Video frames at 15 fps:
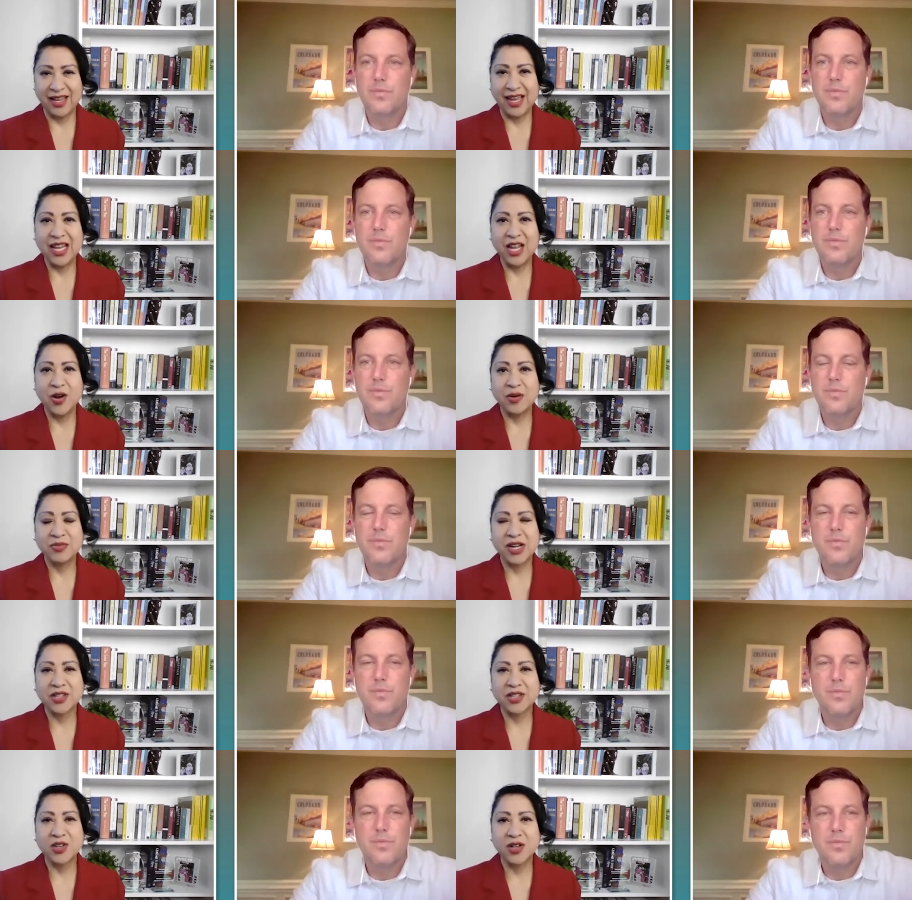Speaker 1: Hello, I'm
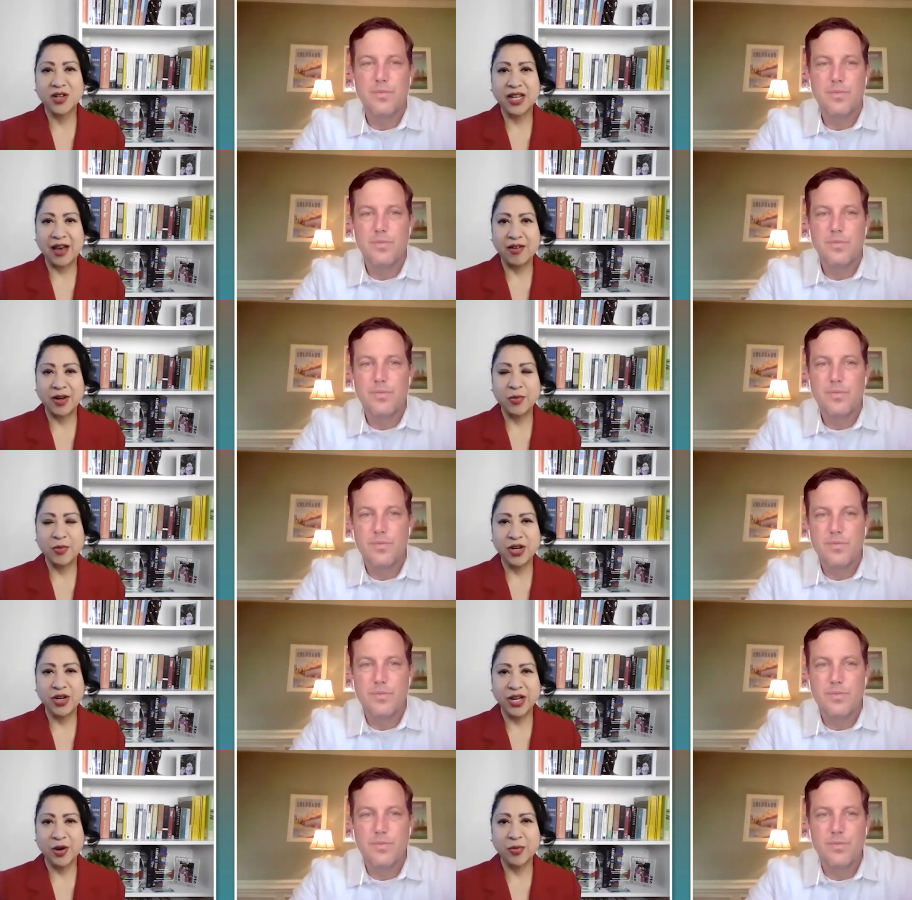Doctor Laura
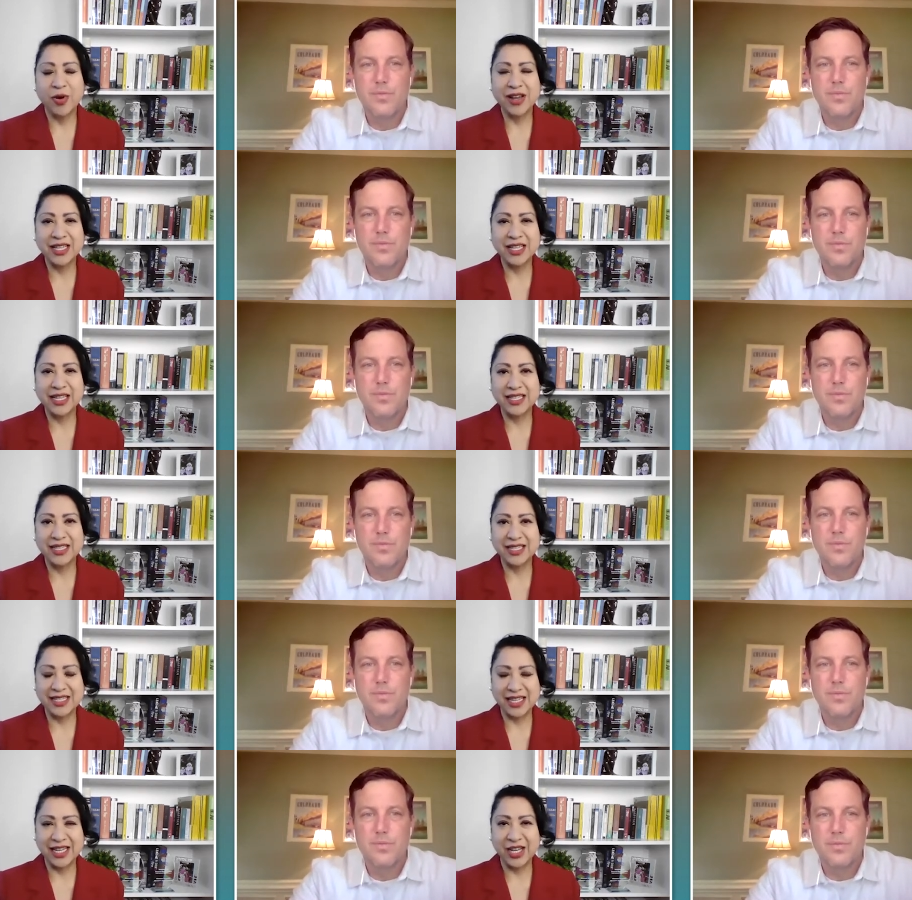Murillo, President and
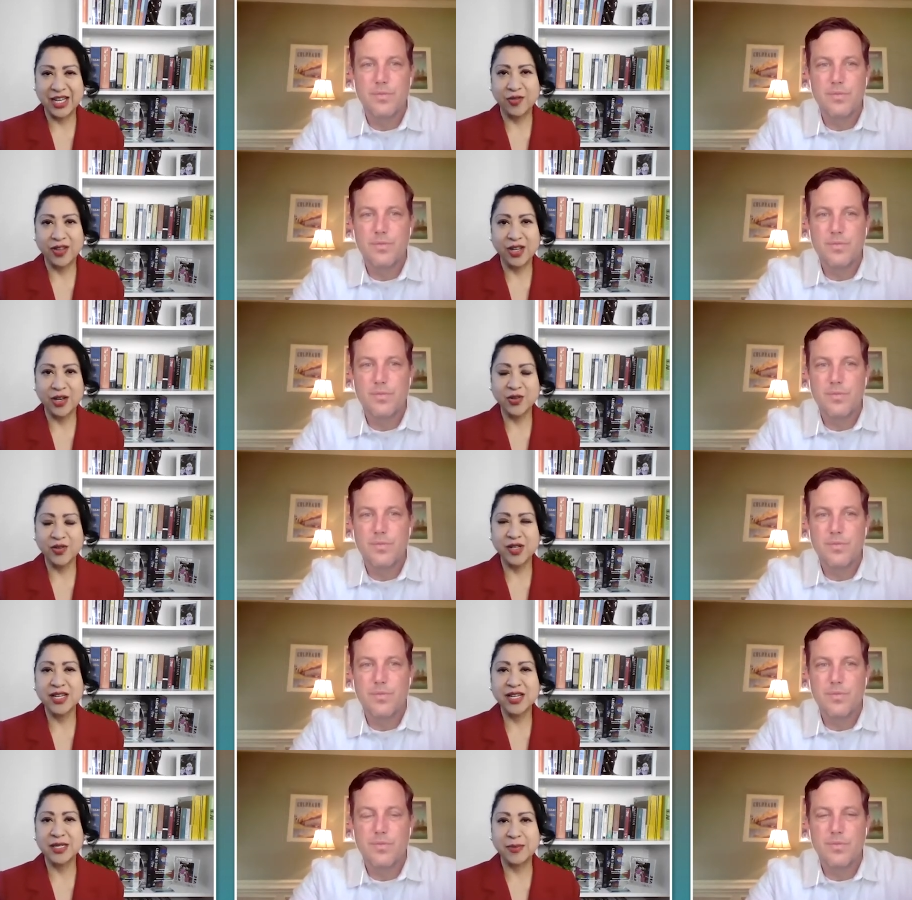C E O of the
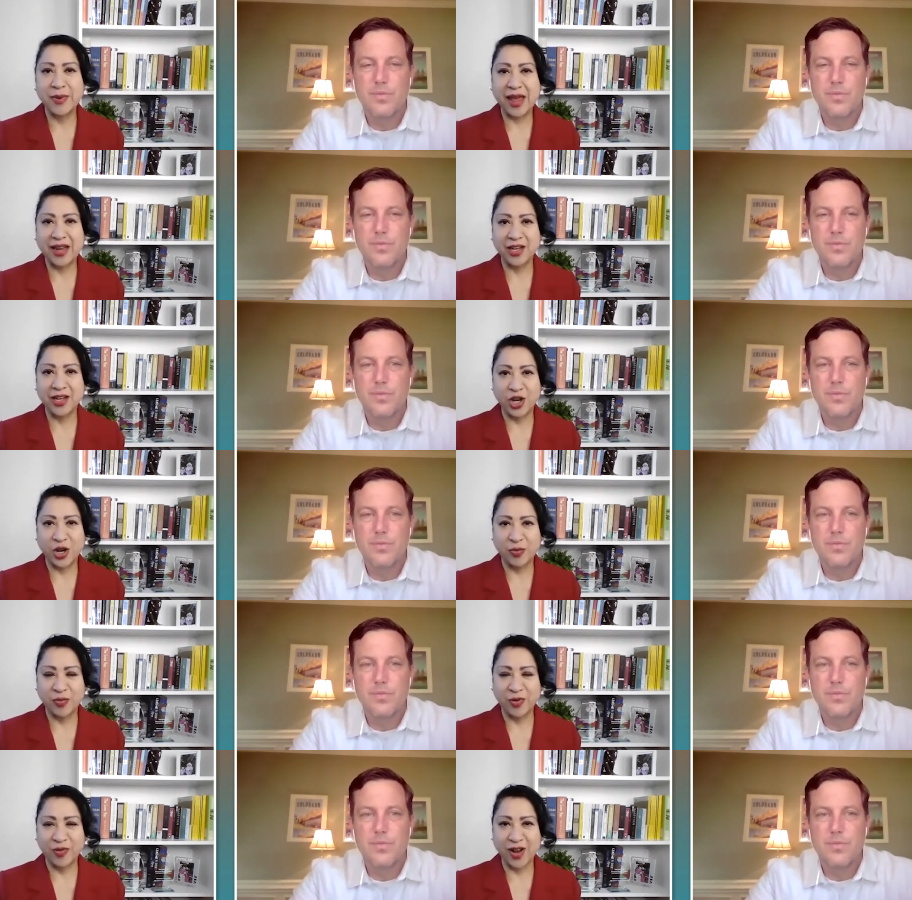Houston Hispanic
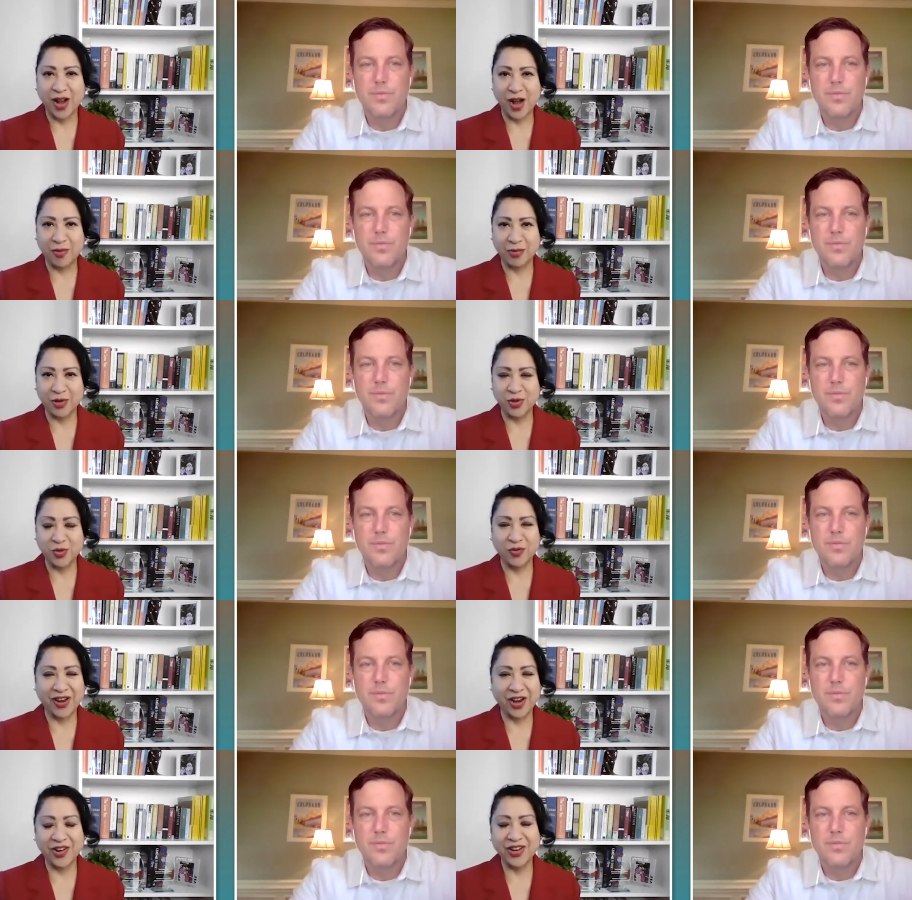Chamber of Commerce. We're
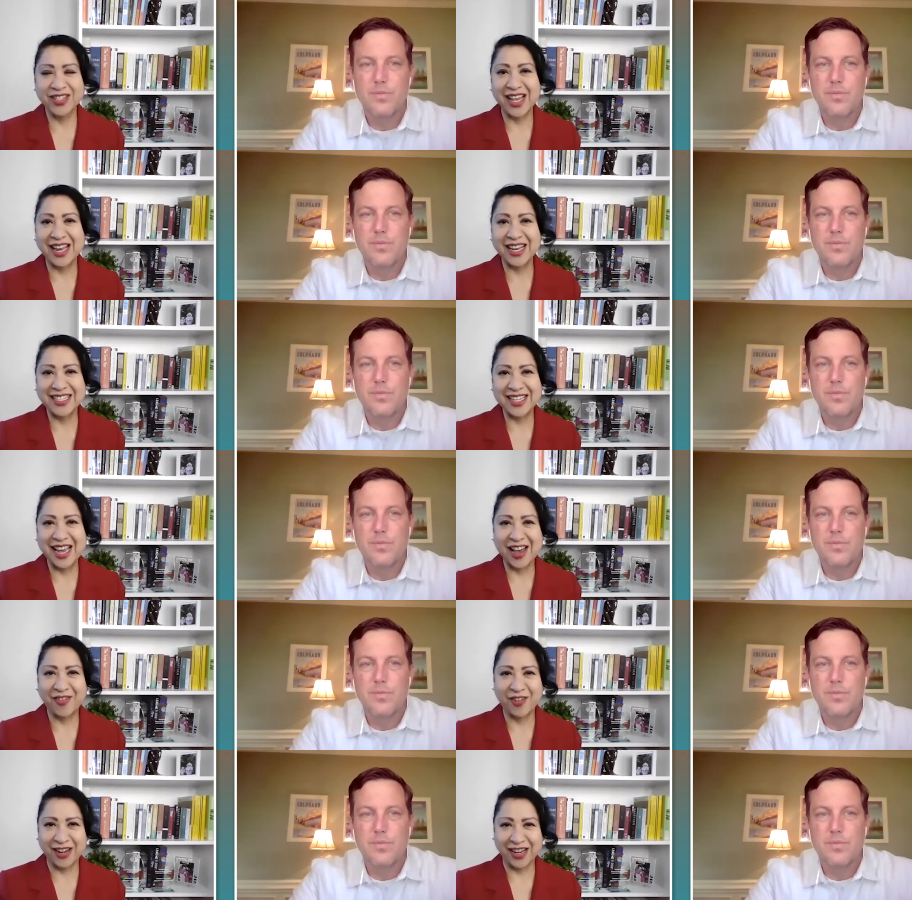very excited to
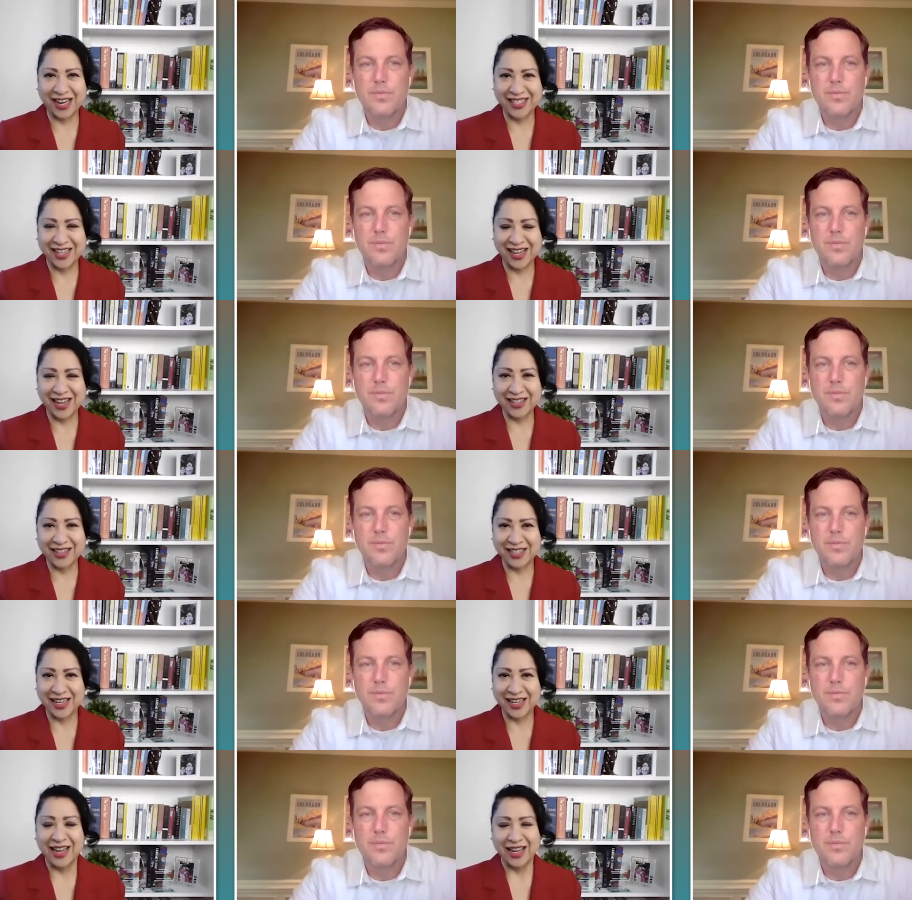have our next guest.